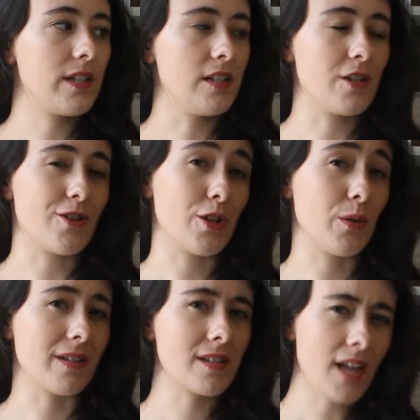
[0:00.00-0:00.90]
into the
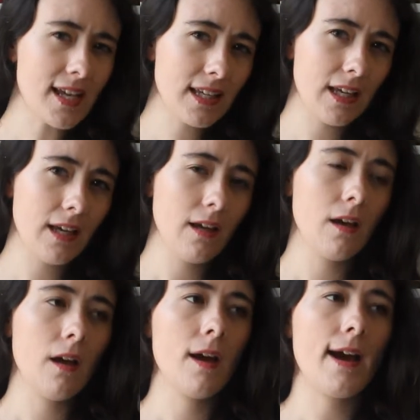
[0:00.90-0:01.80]
human psyche
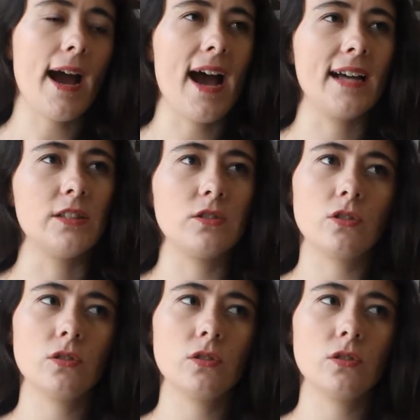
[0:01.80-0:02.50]
and